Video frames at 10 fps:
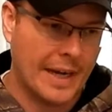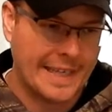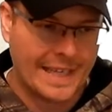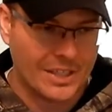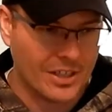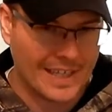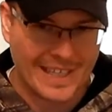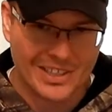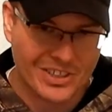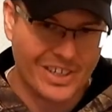I
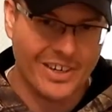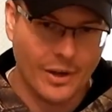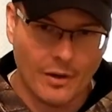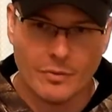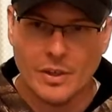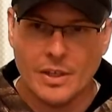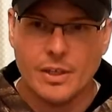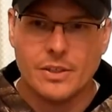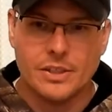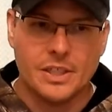can't say it enough.
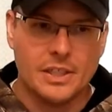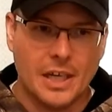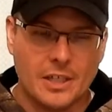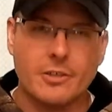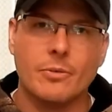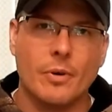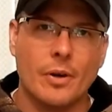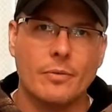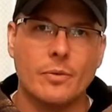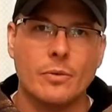The National
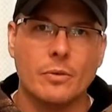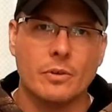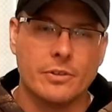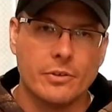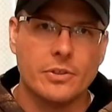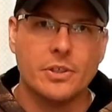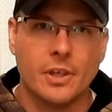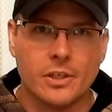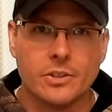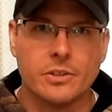Rifle
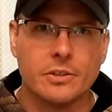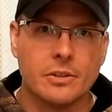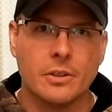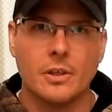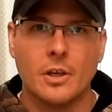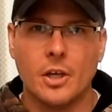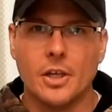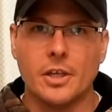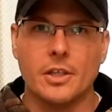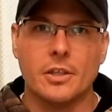Association
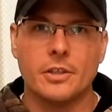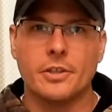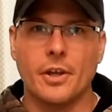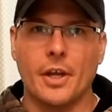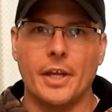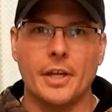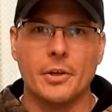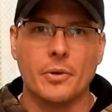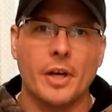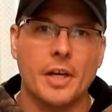is a
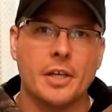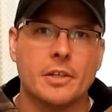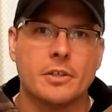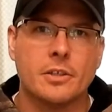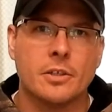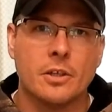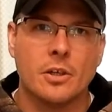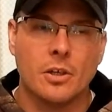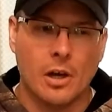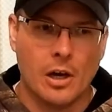great
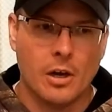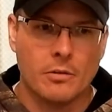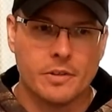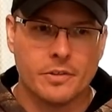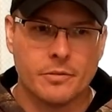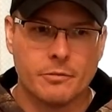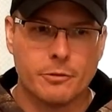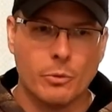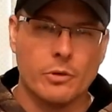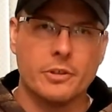
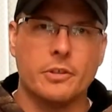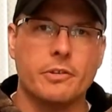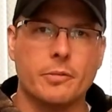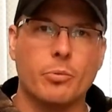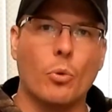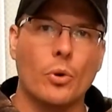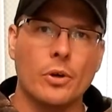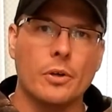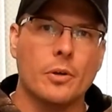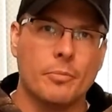source to
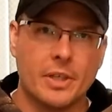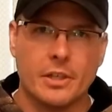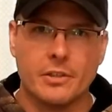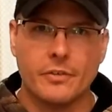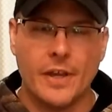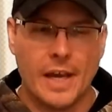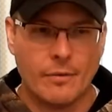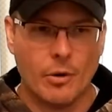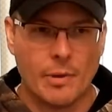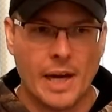support because they
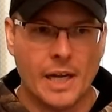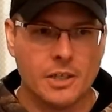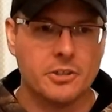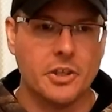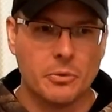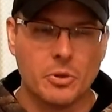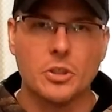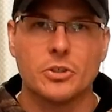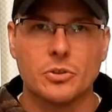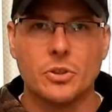have our backs. They
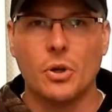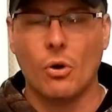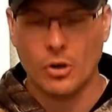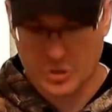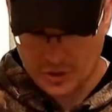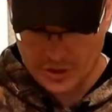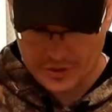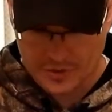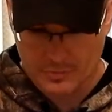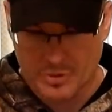really truly are
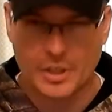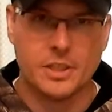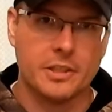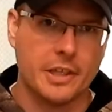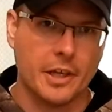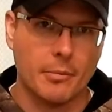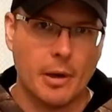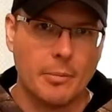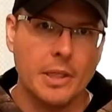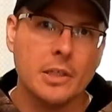trying to protect the Second
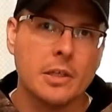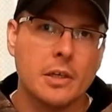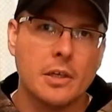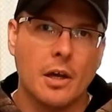Amendment.